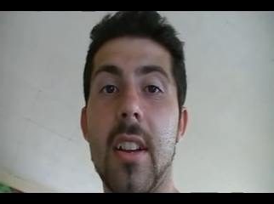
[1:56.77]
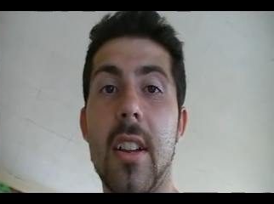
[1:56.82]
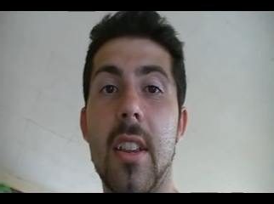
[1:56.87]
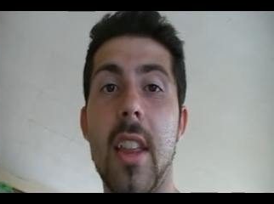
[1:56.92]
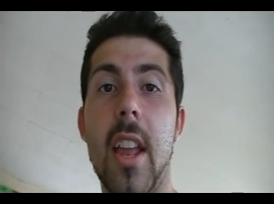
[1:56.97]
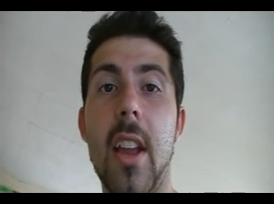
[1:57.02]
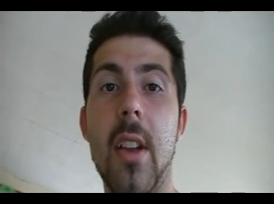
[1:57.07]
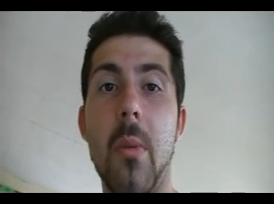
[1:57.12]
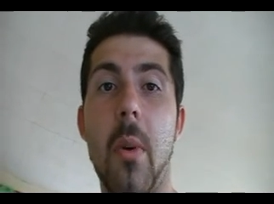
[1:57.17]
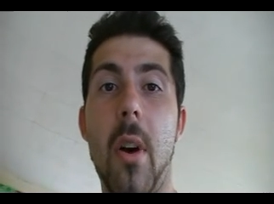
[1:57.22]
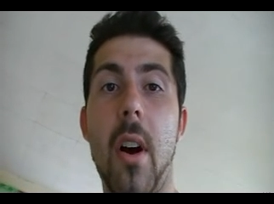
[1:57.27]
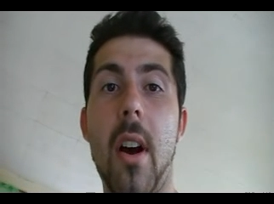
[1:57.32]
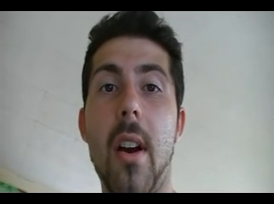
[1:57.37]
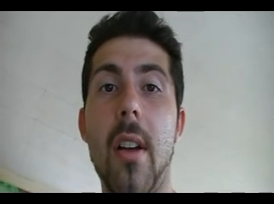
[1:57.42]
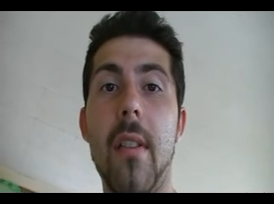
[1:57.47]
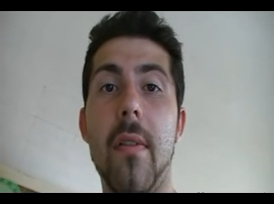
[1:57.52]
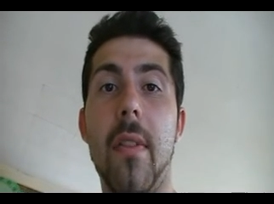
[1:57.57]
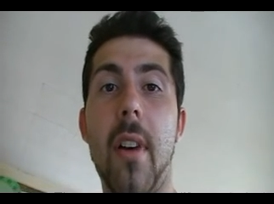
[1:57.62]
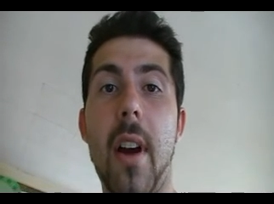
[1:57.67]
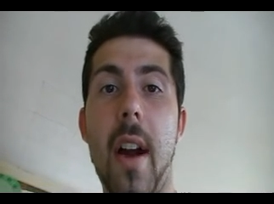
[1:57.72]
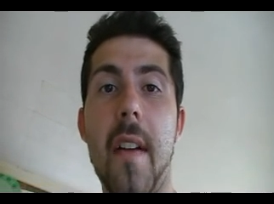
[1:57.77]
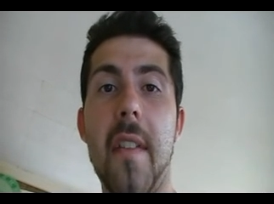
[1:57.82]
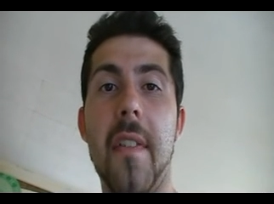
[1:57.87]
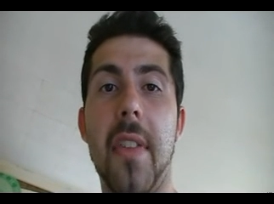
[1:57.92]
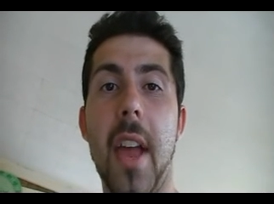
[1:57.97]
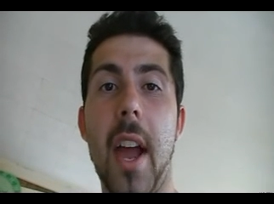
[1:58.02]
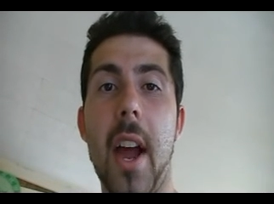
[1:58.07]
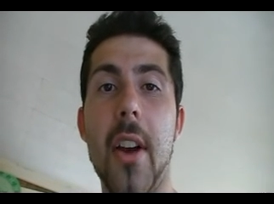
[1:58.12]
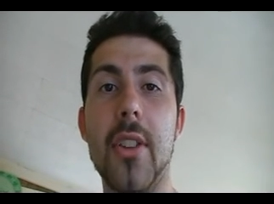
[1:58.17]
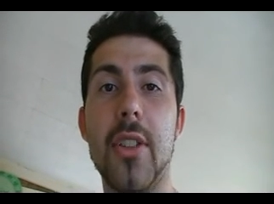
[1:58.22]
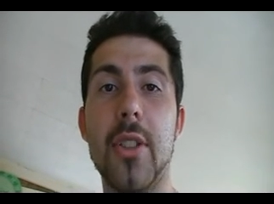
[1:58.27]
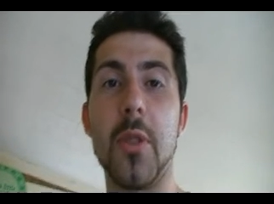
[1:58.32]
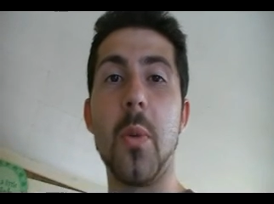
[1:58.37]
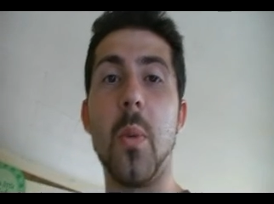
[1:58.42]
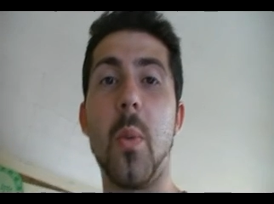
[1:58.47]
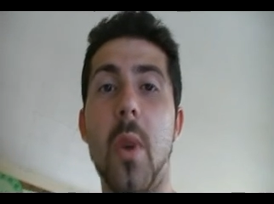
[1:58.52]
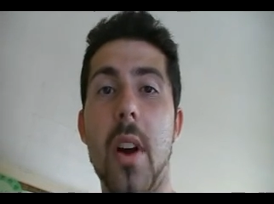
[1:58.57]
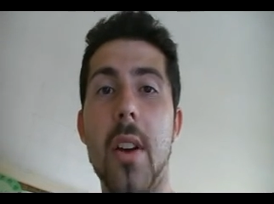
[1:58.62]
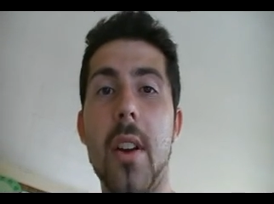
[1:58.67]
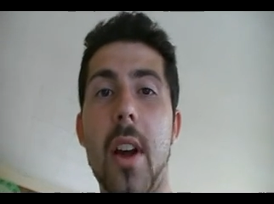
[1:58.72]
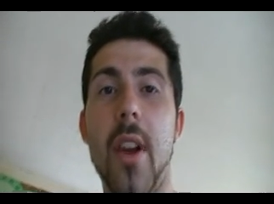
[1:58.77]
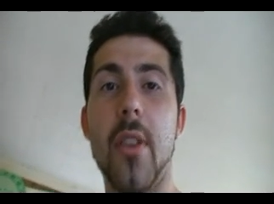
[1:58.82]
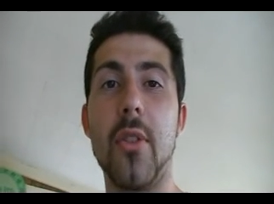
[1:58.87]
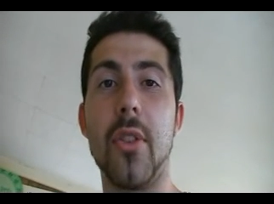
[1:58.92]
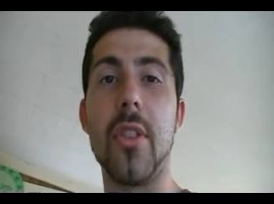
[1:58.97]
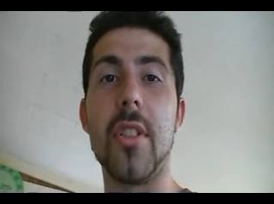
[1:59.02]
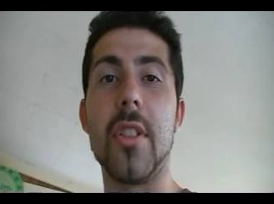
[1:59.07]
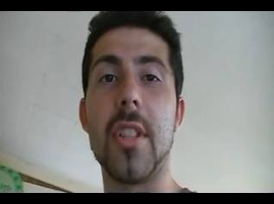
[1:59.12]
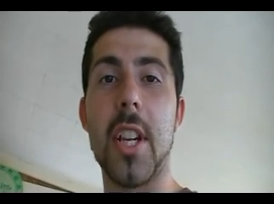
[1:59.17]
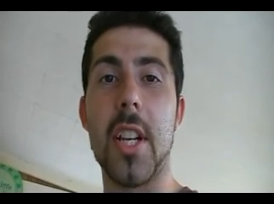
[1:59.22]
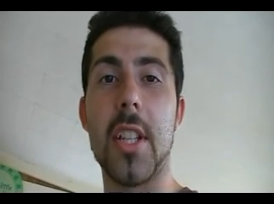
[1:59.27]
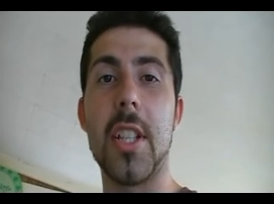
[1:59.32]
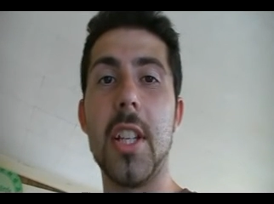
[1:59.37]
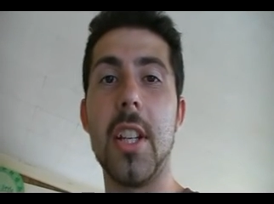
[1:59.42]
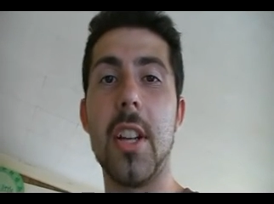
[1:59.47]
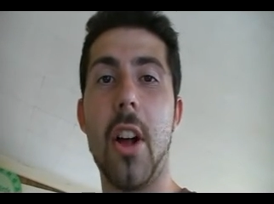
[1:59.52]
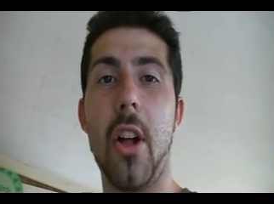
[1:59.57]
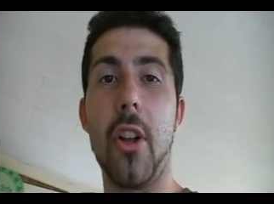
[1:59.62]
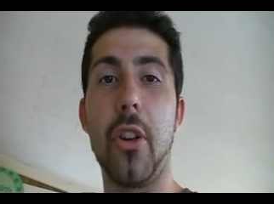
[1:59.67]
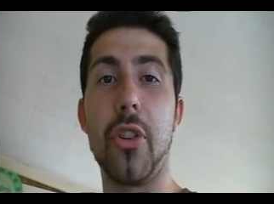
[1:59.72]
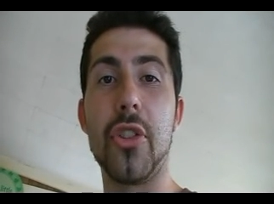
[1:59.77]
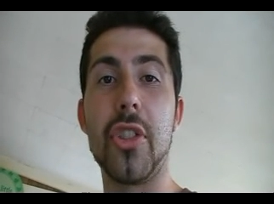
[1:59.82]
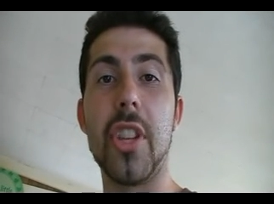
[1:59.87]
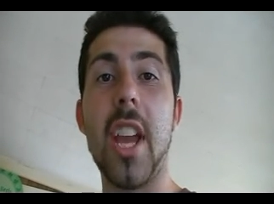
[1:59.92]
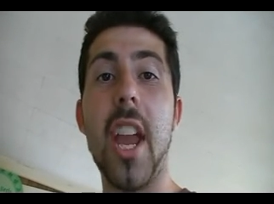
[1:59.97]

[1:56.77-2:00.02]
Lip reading: They want $5,160